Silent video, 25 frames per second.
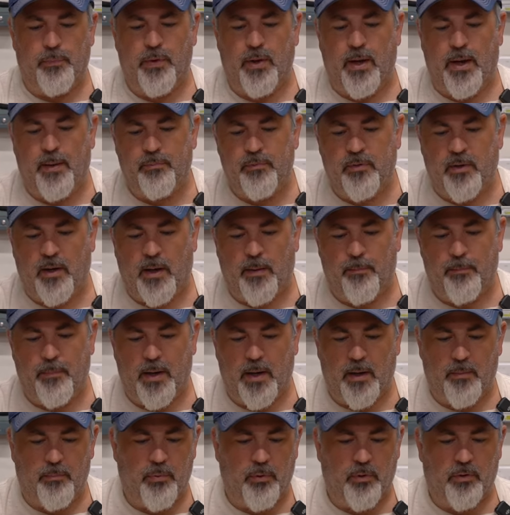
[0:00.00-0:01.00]
laptop,
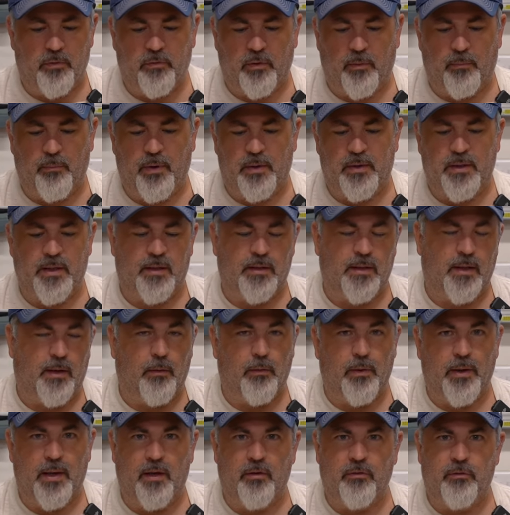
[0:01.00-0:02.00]
MacBook, something like that, that
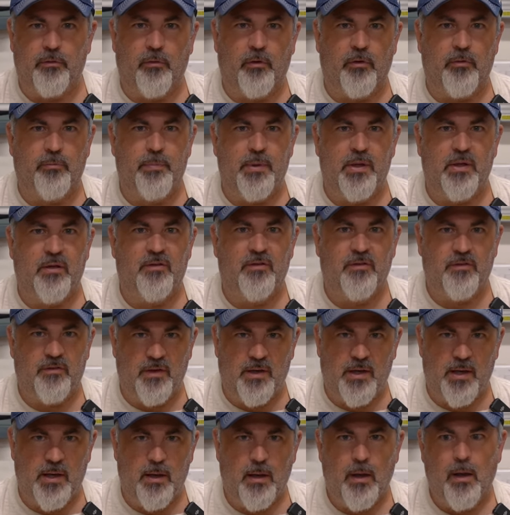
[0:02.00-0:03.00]
only has
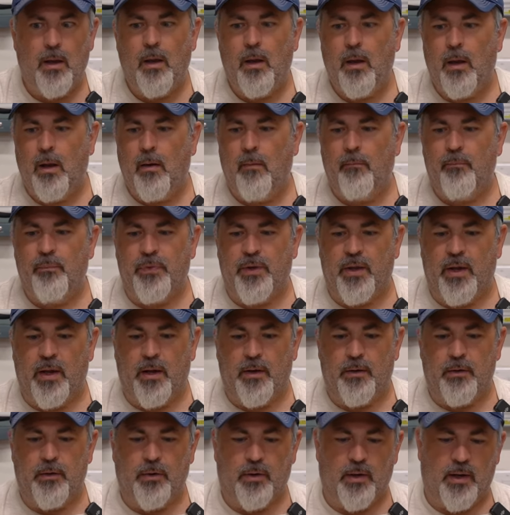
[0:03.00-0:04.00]
USB-C,
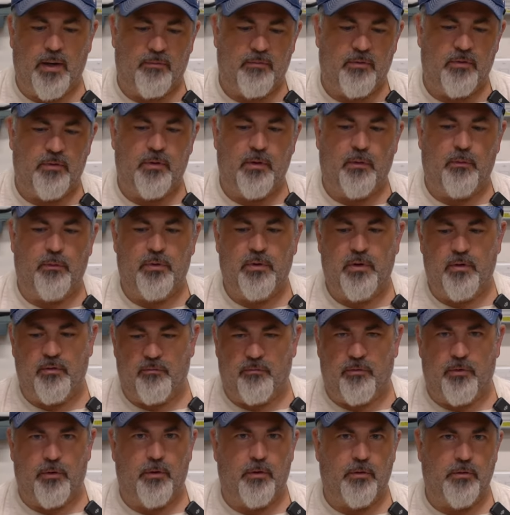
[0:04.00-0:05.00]
then you're going to have to deal with
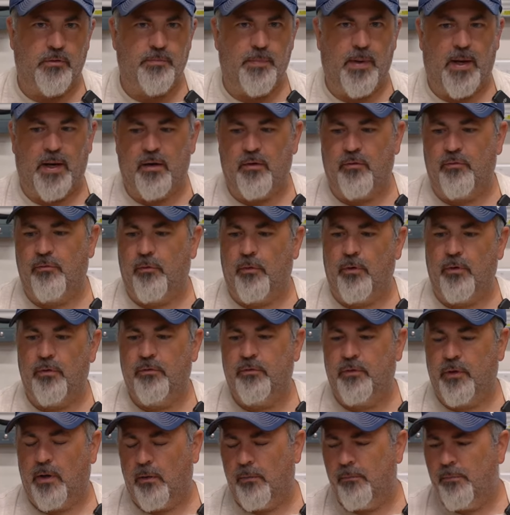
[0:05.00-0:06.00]
converters back and forth.
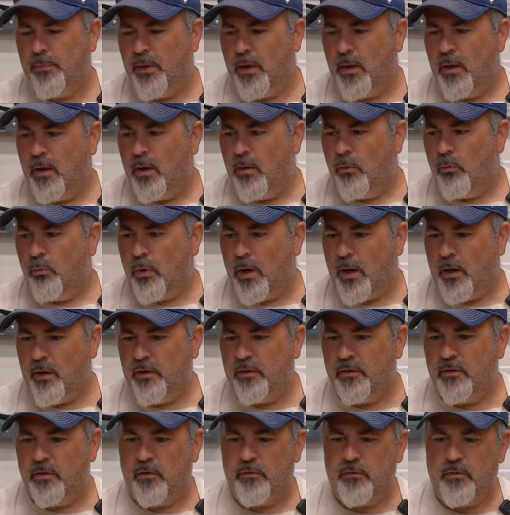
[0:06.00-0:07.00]
So while
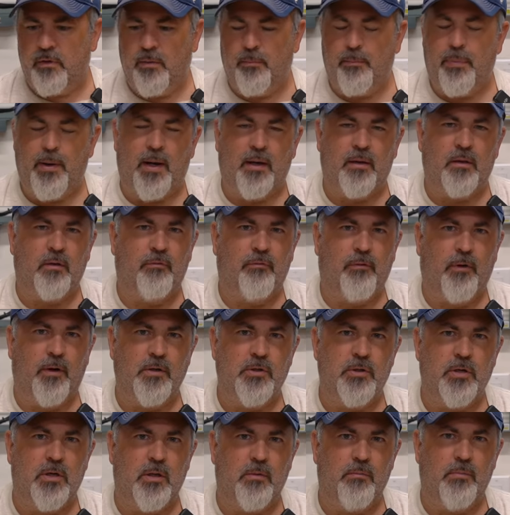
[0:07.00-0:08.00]
it doesn't impact the
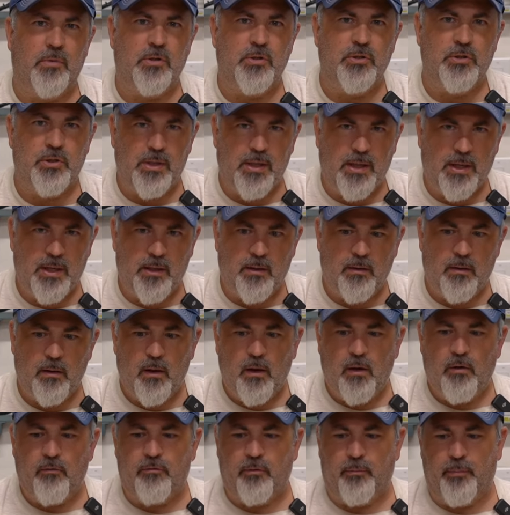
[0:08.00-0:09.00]
function of the machine
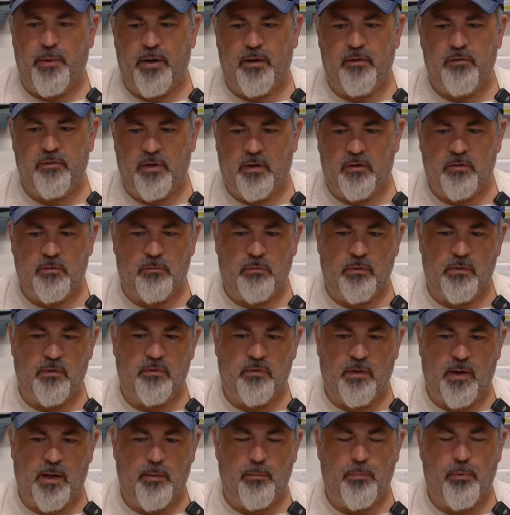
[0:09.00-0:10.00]
from an accessory
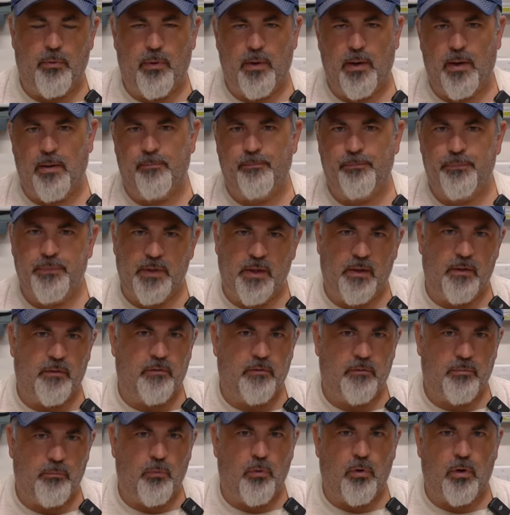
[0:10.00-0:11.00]
standpoint,
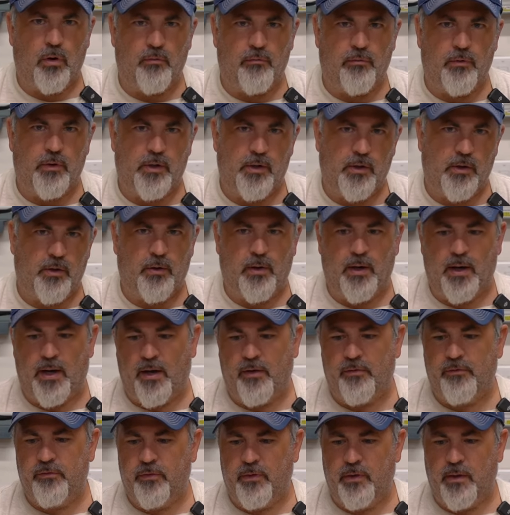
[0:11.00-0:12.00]
it's more of a
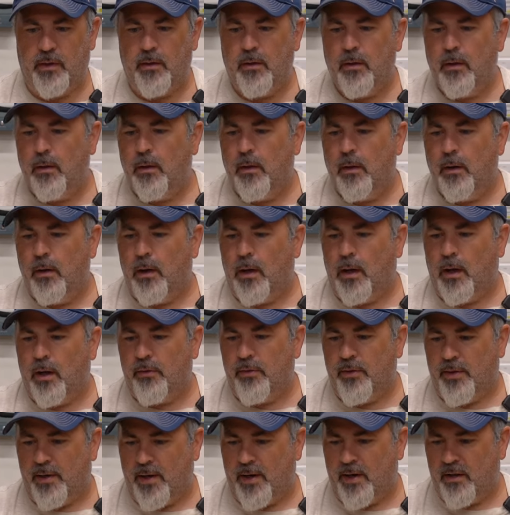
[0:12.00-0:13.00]
curiosity
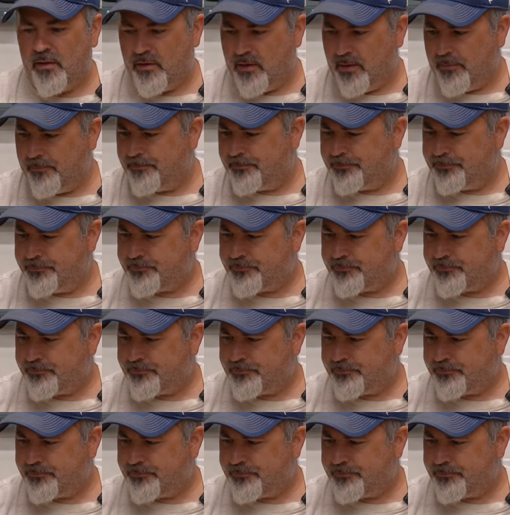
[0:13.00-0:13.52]
than anything.